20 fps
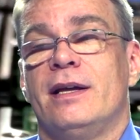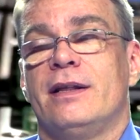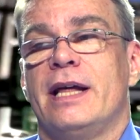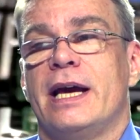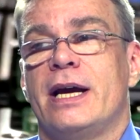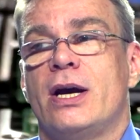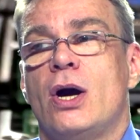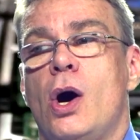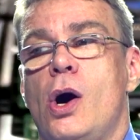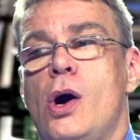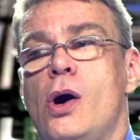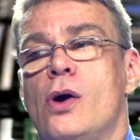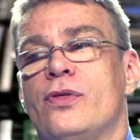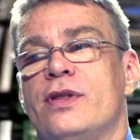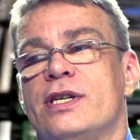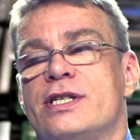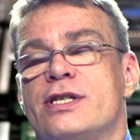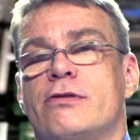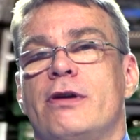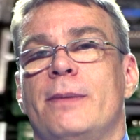they call
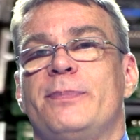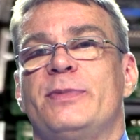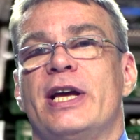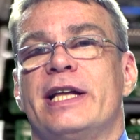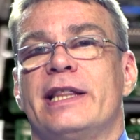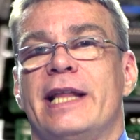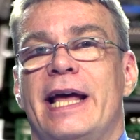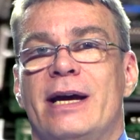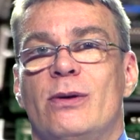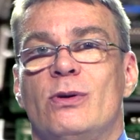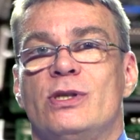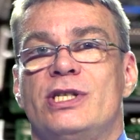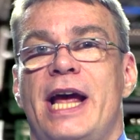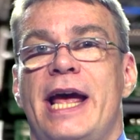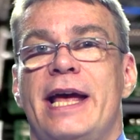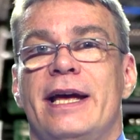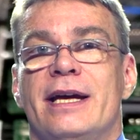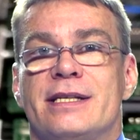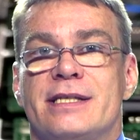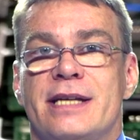the scripting language
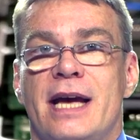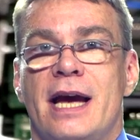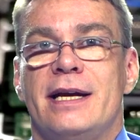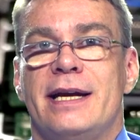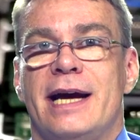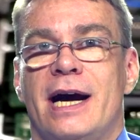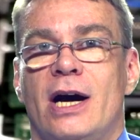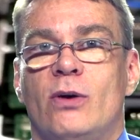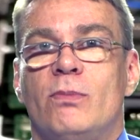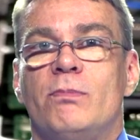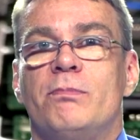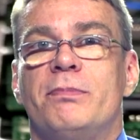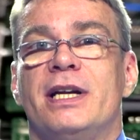ASA now,